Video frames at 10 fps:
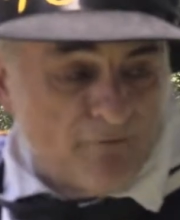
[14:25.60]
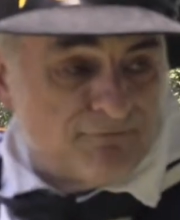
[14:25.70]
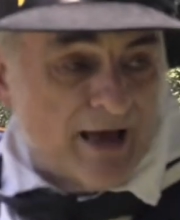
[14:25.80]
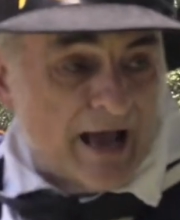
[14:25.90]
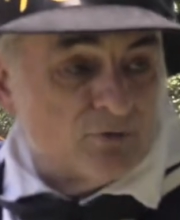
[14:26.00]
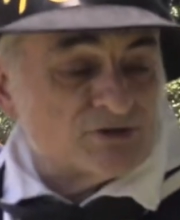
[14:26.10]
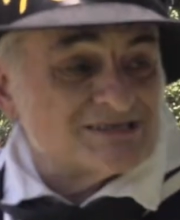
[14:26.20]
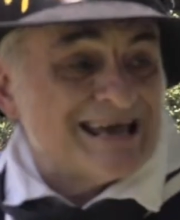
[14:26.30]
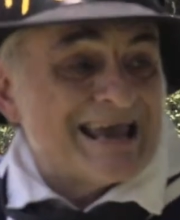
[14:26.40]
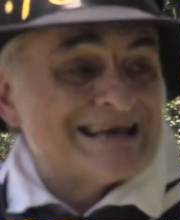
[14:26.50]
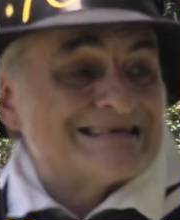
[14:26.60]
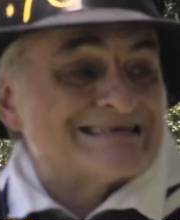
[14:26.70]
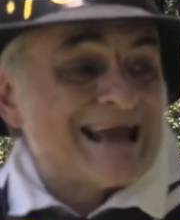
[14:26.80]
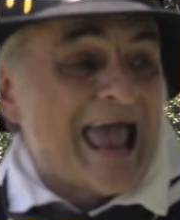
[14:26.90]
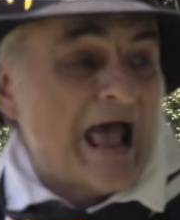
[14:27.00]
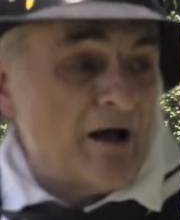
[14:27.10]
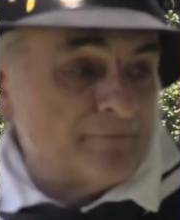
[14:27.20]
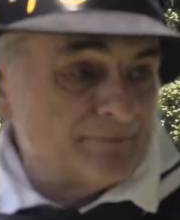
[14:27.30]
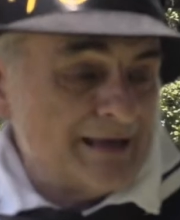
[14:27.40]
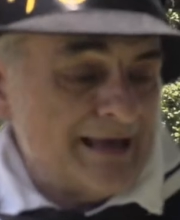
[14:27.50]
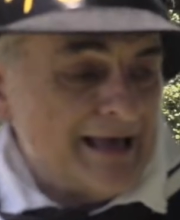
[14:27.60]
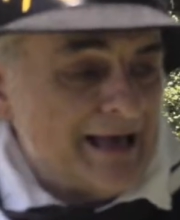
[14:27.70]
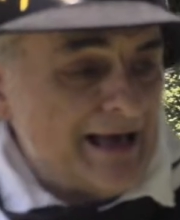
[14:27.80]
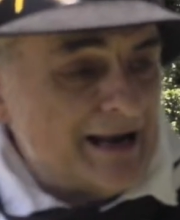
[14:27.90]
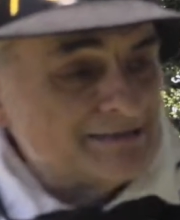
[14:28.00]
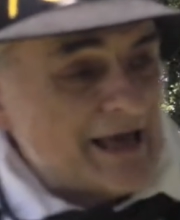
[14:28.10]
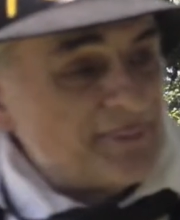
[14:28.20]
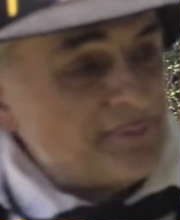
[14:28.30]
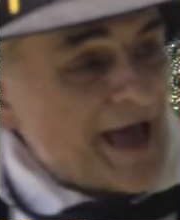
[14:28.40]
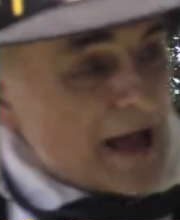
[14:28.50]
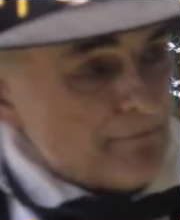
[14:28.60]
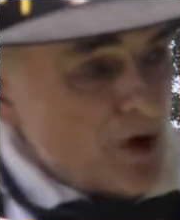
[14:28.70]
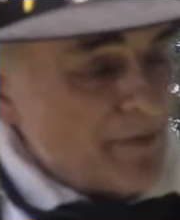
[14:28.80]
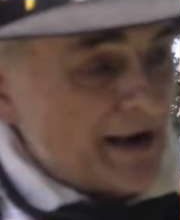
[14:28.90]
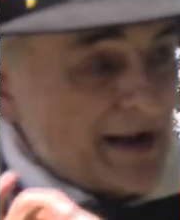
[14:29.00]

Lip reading: flag was taken down. And it's at that moment at